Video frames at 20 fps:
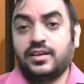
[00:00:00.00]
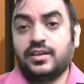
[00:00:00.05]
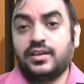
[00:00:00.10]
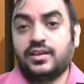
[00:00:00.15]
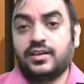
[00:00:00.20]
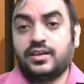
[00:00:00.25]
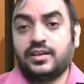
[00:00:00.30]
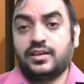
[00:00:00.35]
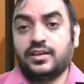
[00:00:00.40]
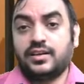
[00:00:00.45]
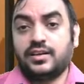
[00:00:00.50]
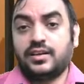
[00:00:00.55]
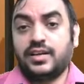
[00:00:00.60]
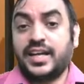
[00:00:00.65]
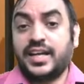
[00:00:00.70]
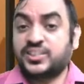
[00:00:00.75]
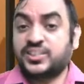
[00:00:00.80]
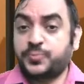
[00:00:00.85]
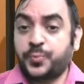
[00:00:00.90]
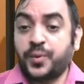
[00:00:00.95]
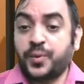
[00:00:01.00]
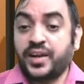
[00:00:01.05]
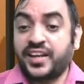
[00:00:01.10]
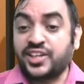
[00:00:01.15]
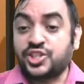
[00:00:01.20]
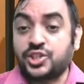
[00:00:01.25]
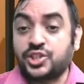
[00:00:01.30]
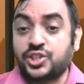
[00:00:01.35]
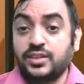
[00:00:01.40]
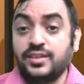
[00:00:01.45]
uh,
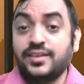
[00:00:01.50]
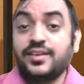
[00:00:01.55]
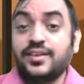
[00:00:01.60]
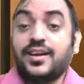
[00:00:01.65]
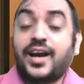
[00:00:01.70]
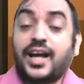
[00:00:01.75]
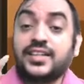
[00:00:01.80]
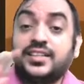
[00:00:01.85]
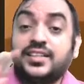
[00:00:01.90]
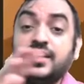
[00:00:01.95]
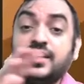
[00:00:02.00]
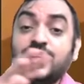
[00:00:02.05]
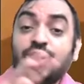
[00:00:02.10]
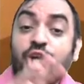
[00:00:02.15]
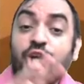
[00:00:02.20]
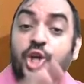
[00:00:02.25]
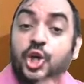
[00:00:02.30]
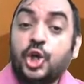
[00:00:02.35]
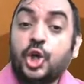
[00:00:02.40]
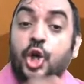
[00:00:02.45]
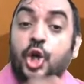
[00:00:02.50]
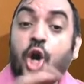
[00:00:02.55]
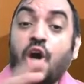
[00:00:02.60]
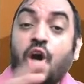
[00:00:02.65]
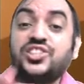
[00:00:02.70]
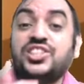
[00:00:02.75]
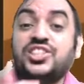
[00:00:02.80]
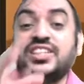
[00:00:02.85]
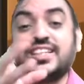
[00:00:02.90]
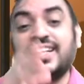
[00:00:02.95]
explanation, other
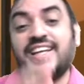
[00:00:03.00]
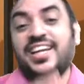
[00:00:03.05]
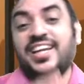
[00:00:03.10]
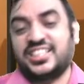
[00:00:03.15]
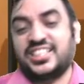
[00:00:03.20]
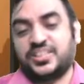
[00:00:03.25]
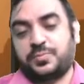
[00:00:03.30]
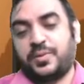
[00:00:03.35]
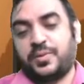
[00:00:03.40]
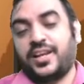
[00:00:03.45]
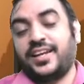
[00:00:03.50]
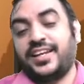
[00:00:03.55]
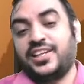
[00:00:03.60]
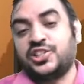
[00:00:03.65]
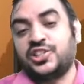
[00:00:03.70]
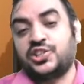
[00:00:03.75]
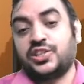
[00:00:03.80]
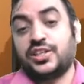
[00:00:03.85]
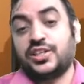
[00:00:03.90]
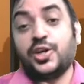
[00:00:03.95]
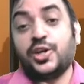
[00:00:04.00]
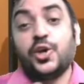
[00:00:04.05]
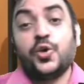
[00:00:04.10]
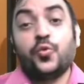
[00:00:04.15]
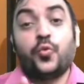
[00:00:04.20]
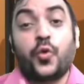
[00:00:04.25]
logical explanation.